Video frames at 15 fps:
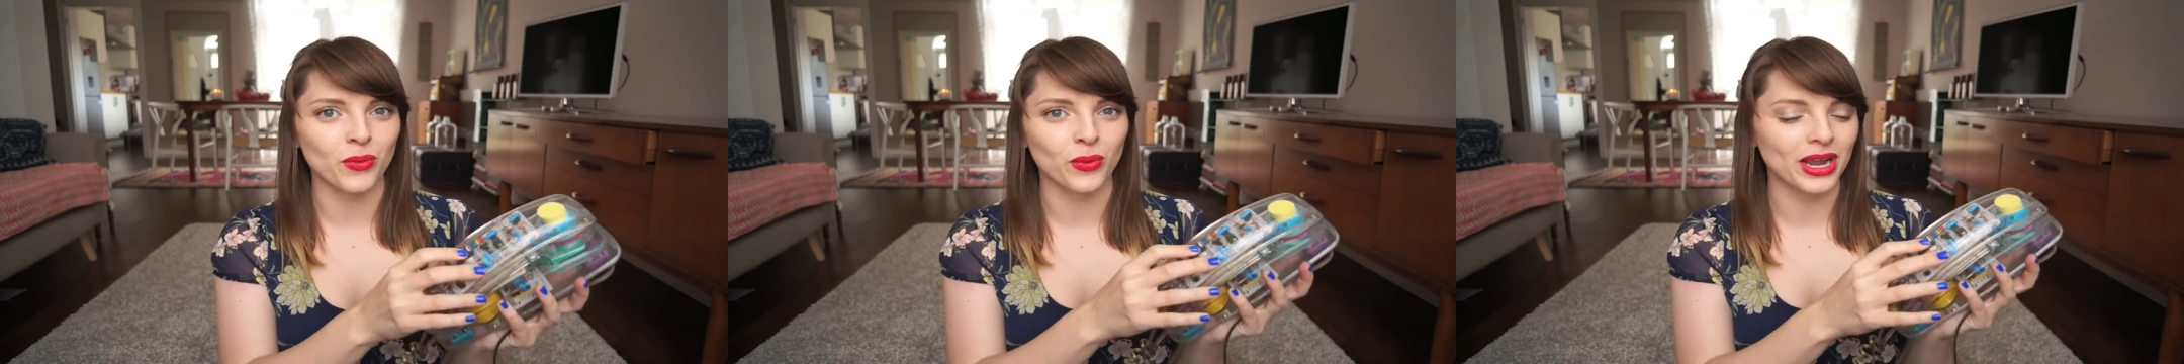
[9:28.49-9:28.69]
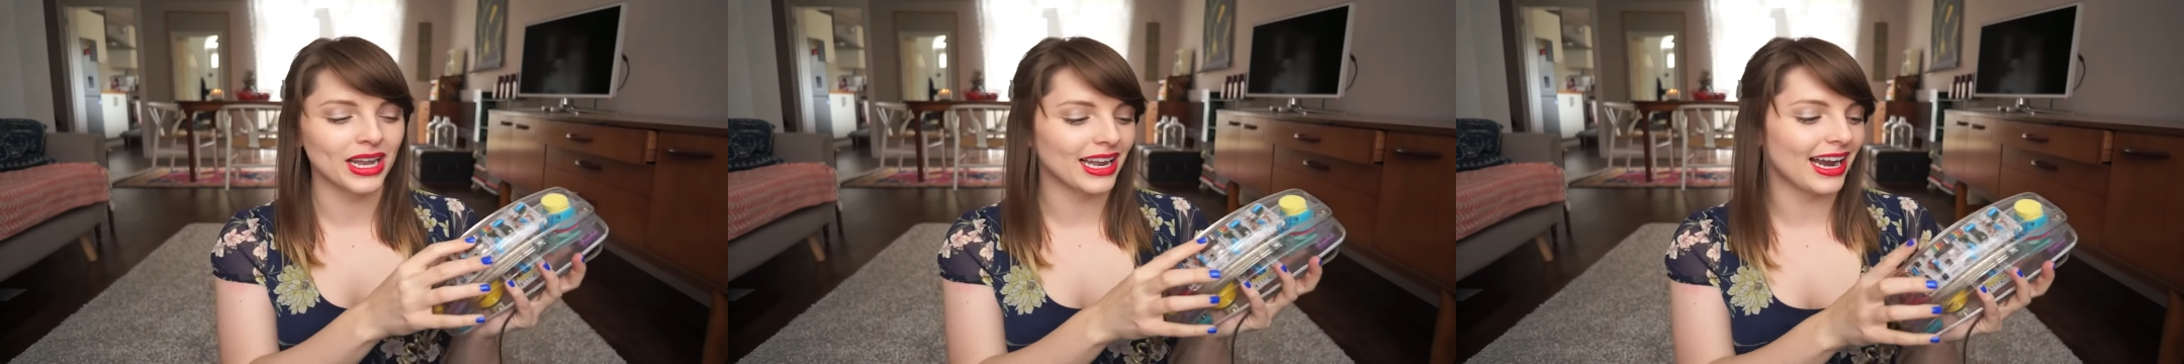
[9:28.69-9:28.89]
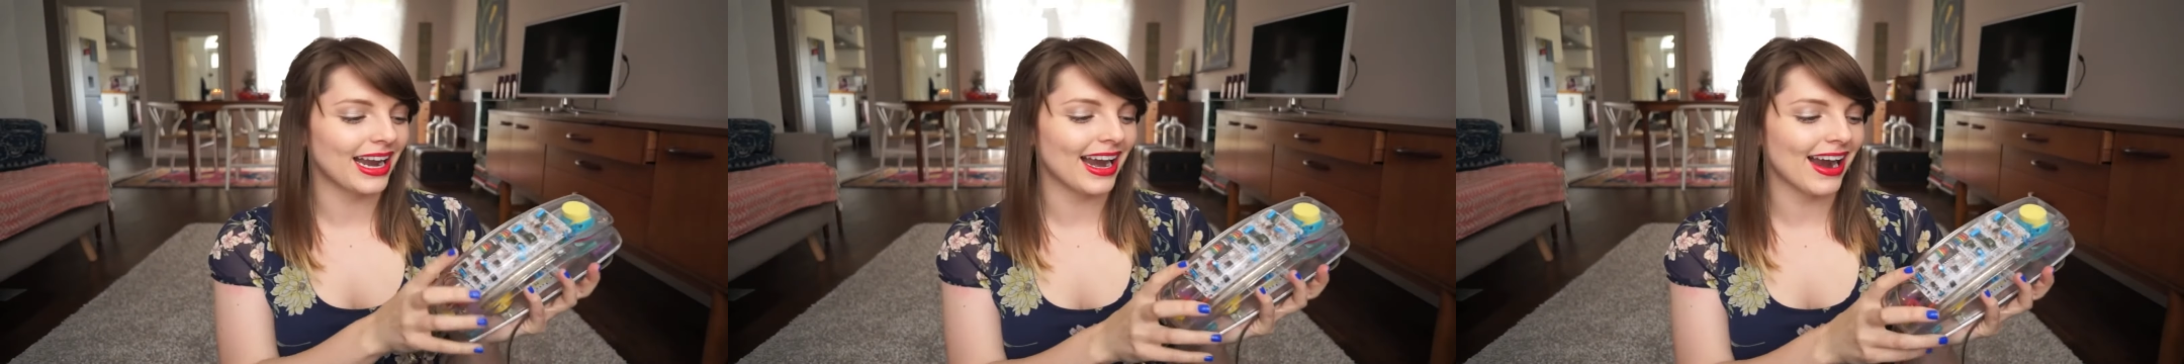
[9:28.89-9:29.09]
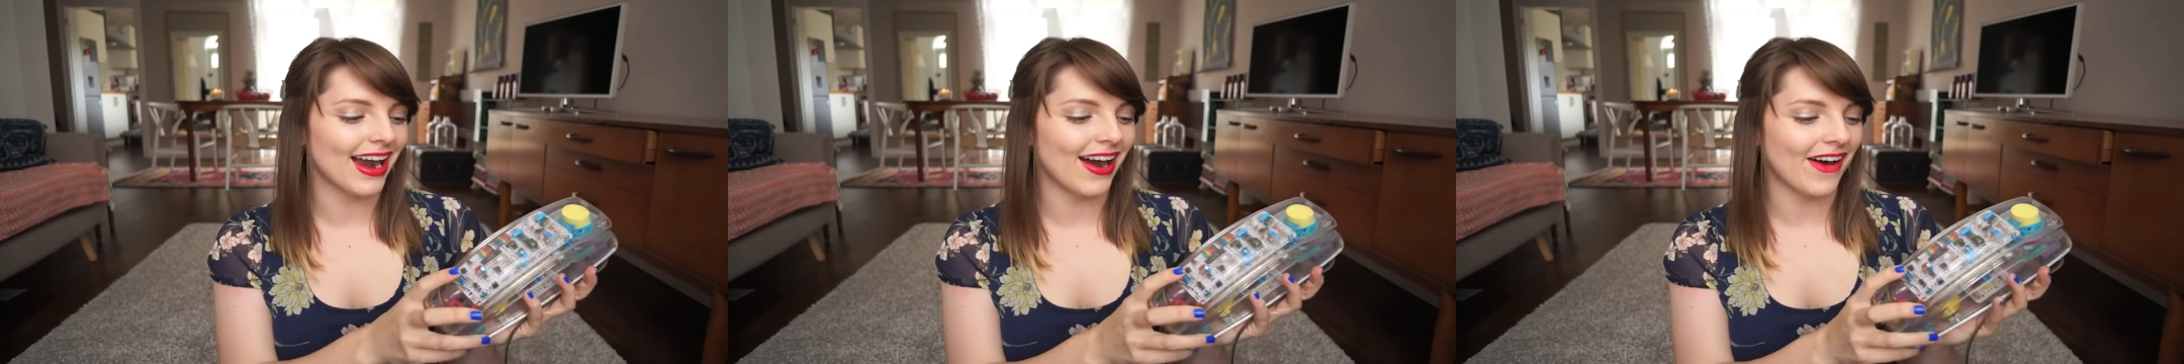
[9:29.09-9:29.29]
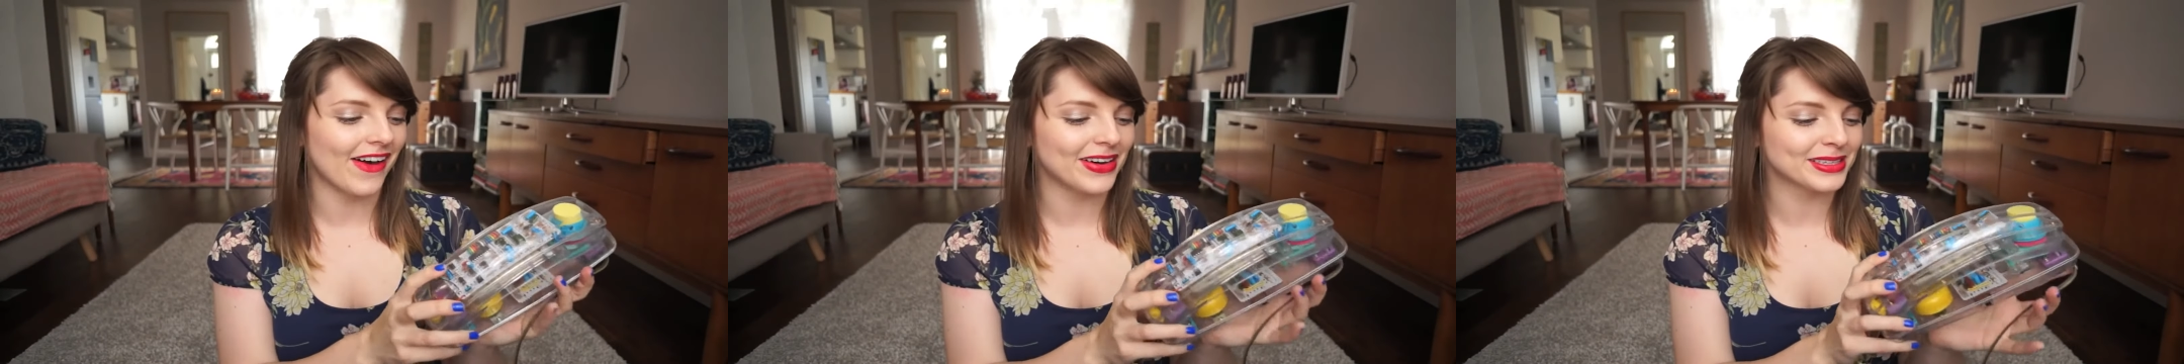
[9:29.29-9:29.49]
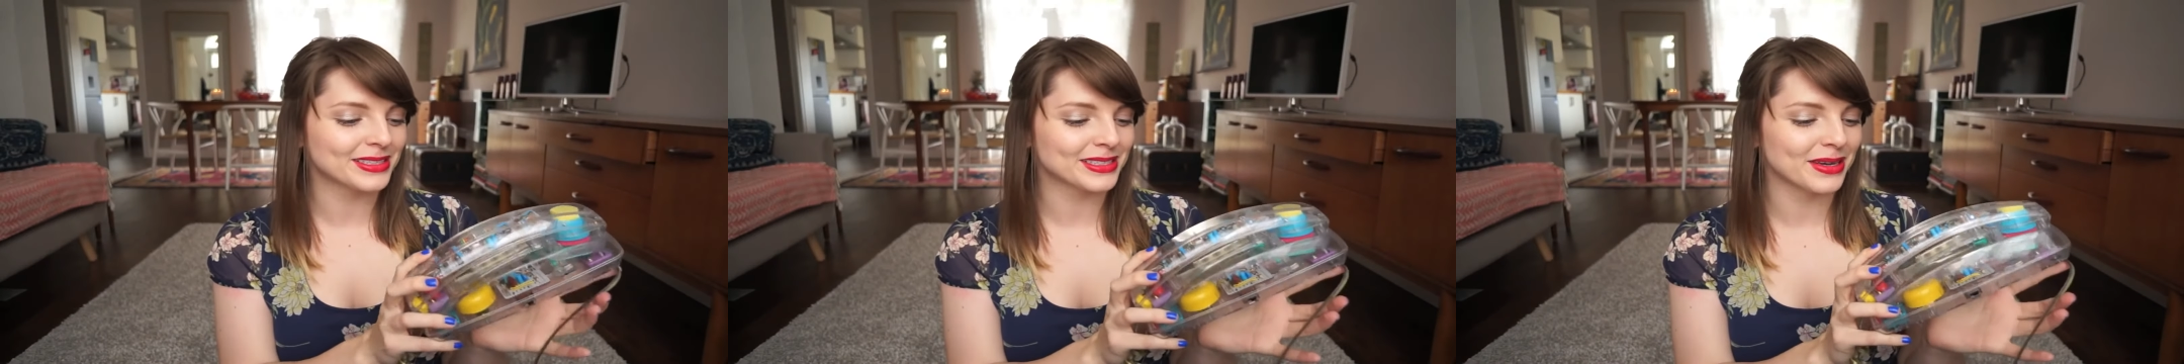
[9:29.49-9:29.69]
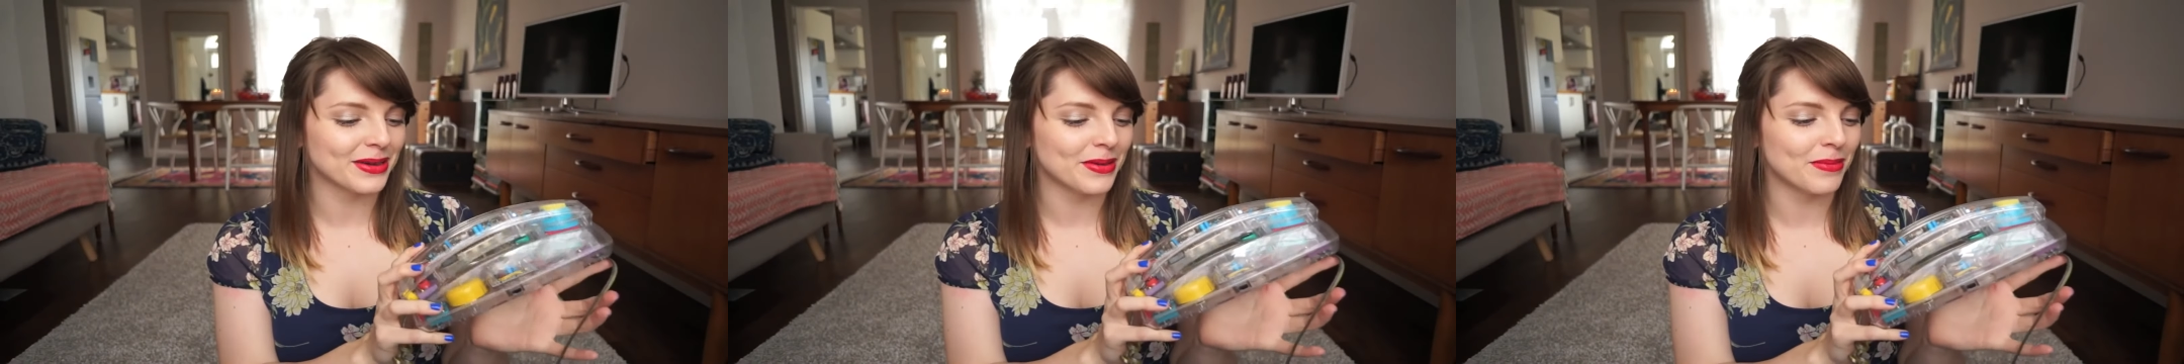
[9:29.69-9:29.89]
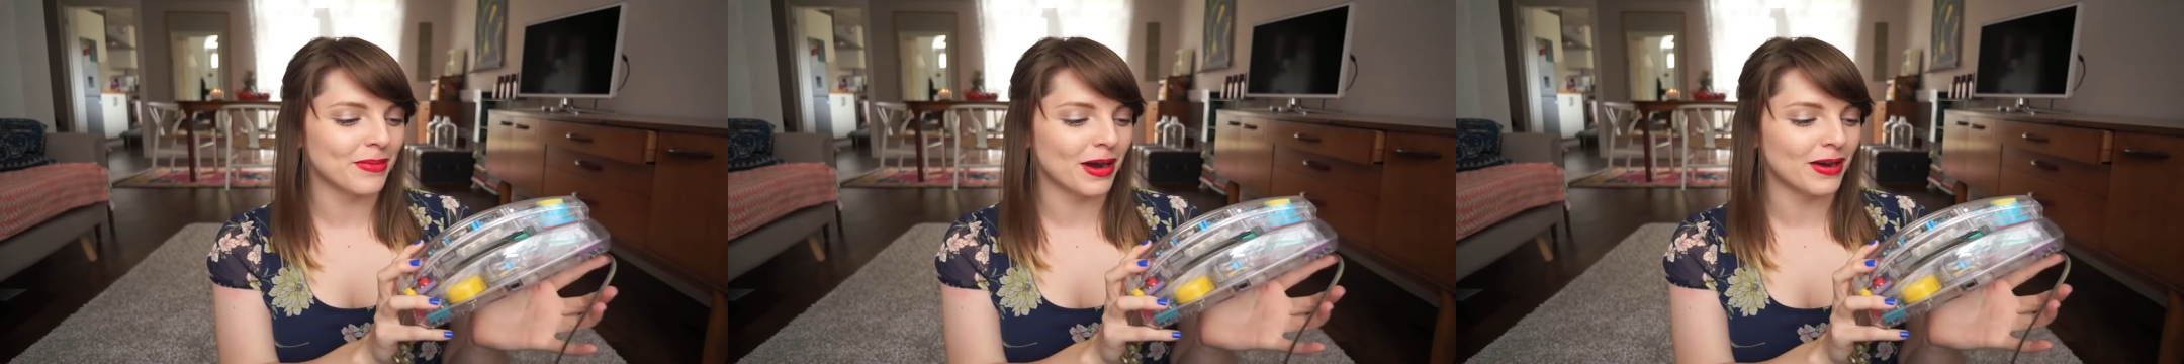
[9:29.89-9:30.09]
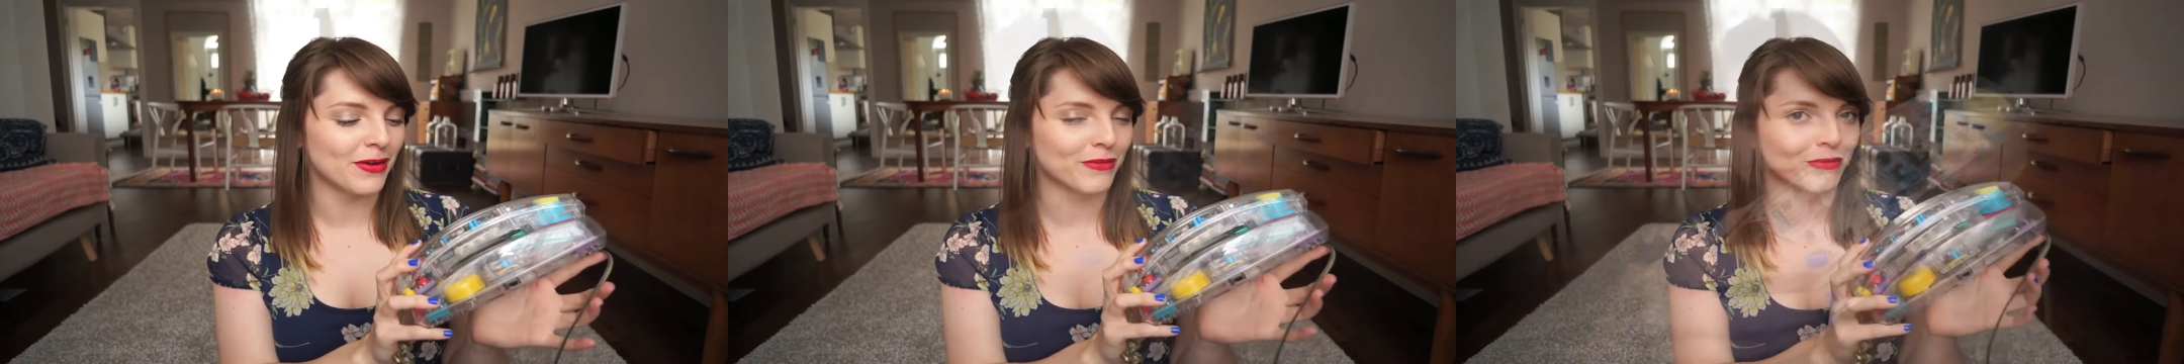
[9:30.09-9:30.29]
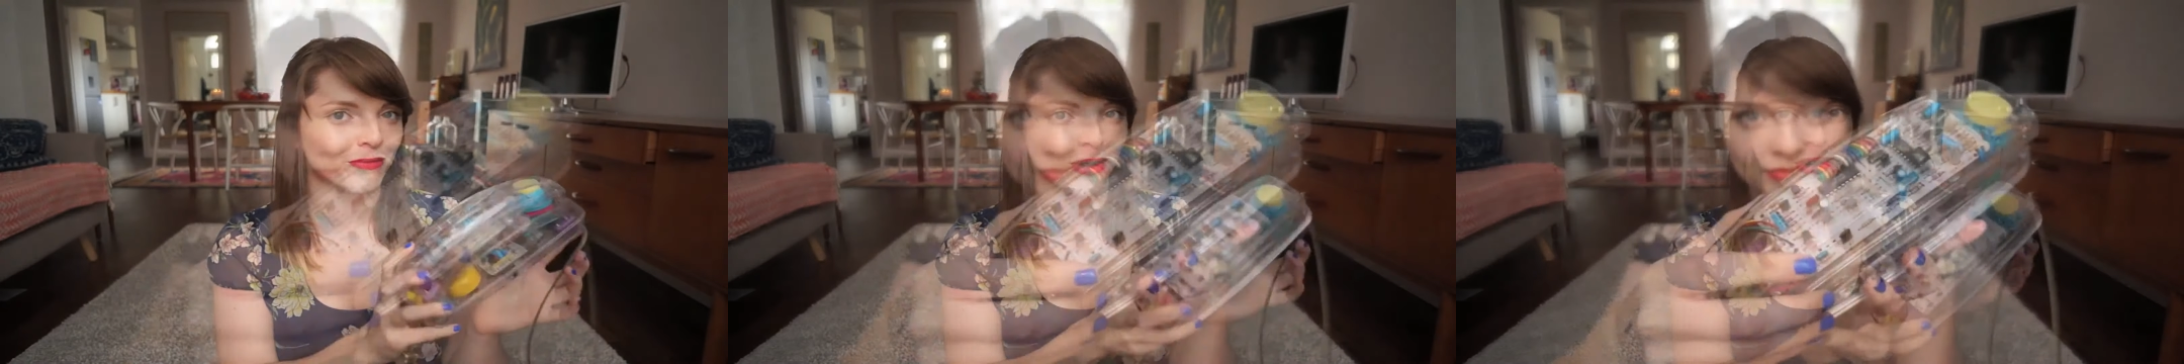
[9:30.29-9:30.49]
really awesome
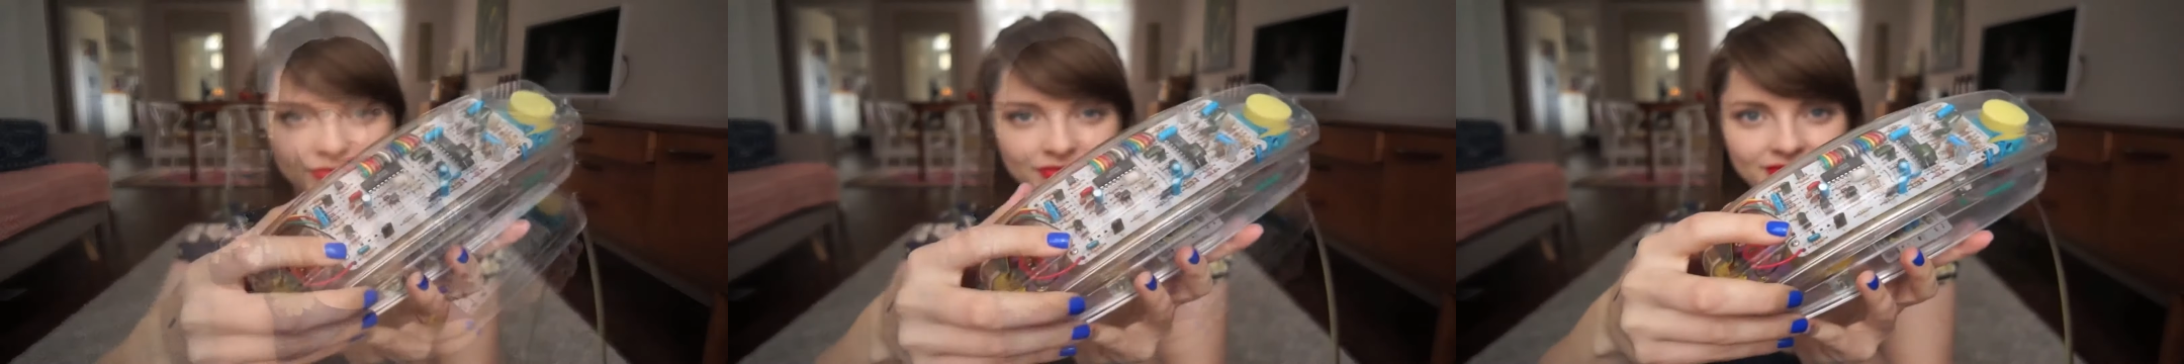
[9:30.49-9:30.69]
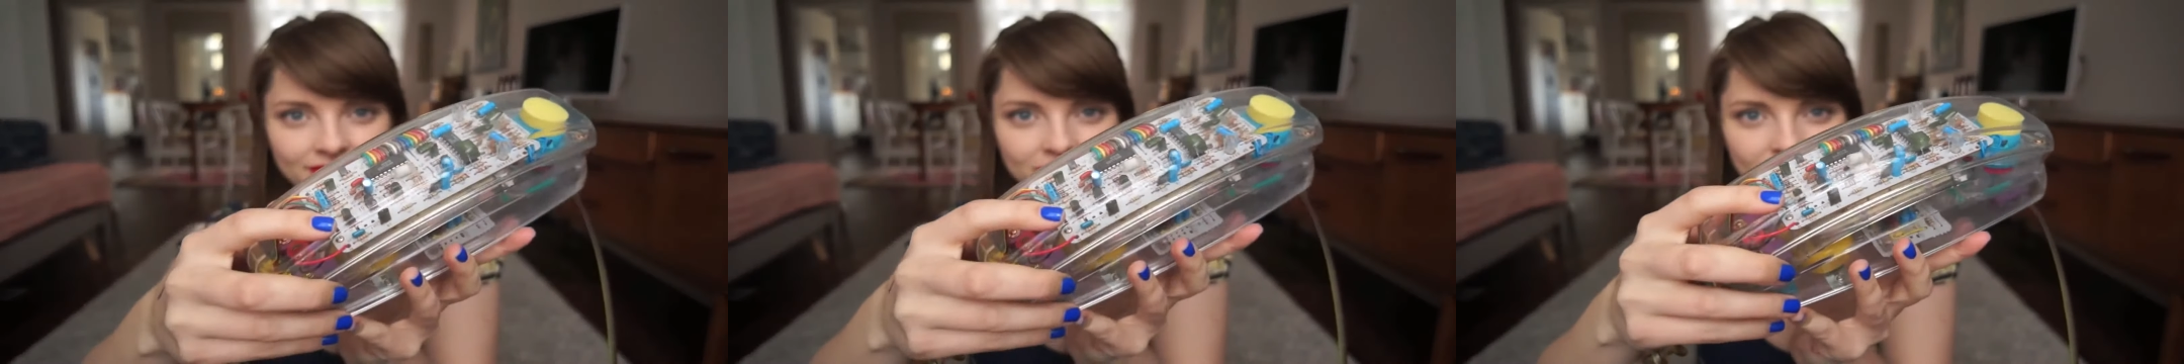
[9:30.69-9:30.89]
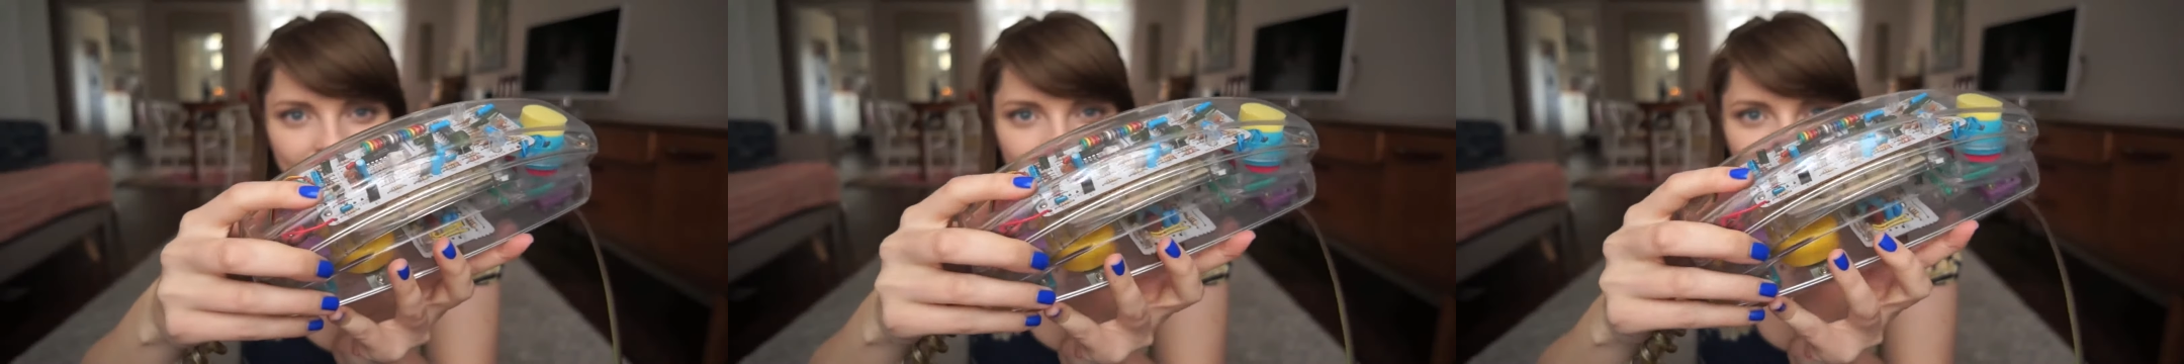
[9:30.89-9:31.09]
phone. I don't